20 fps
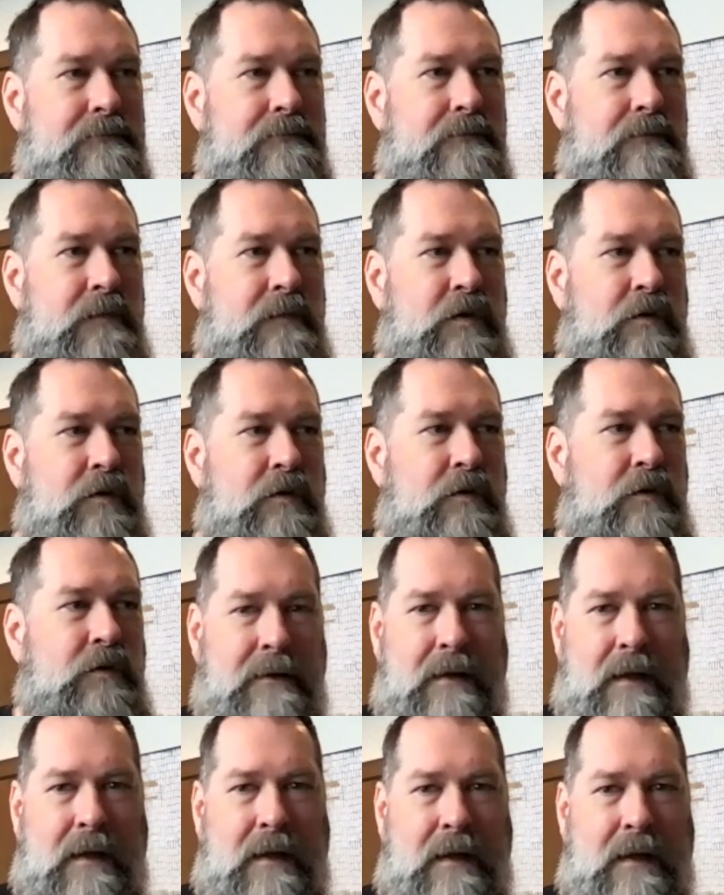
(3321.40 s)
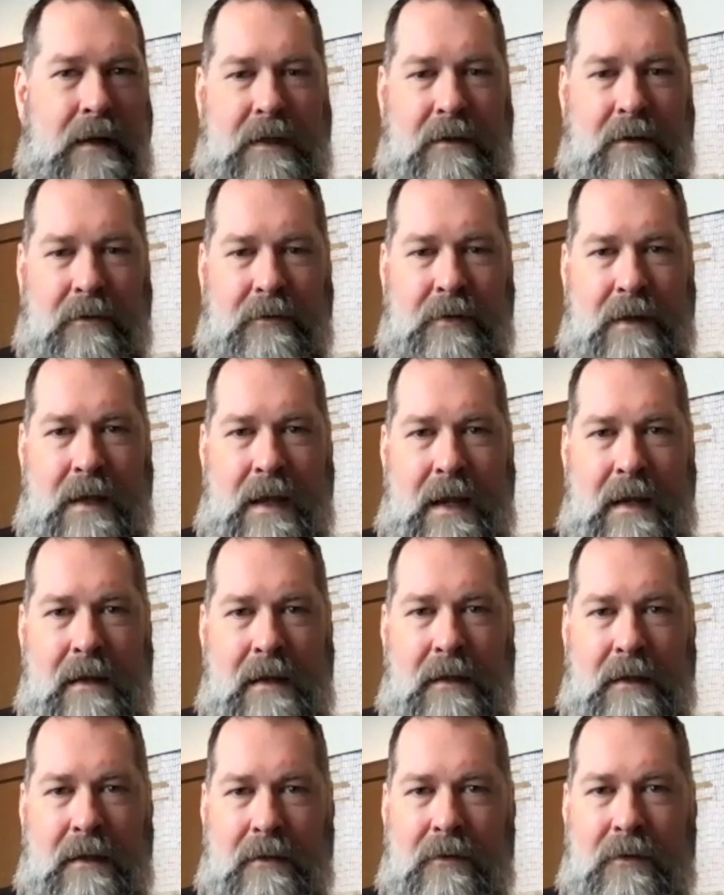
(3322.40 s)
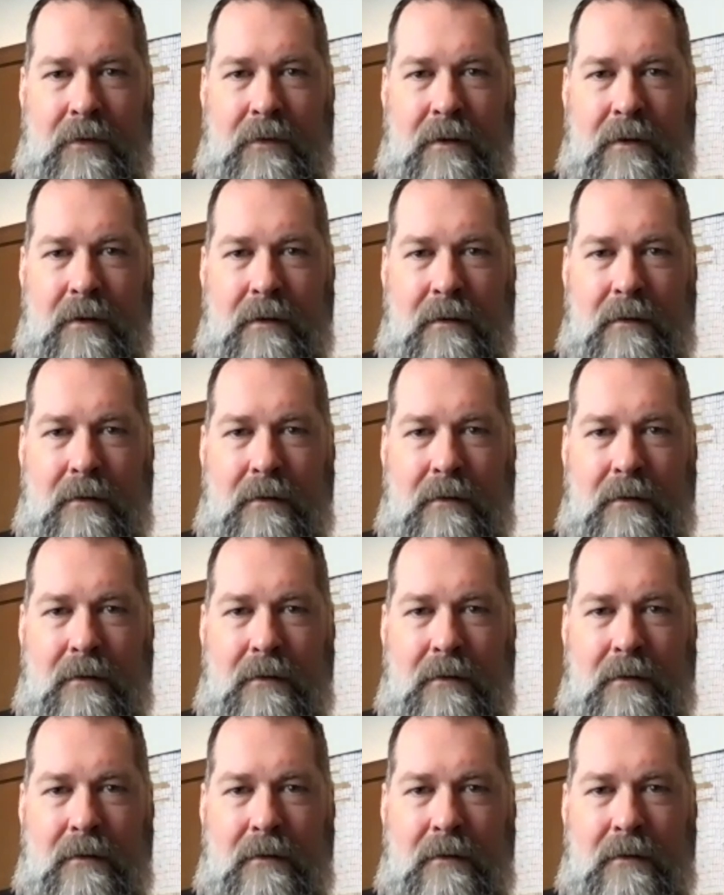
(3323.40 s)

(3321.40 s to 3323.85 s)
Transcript: trying to signal to the aliens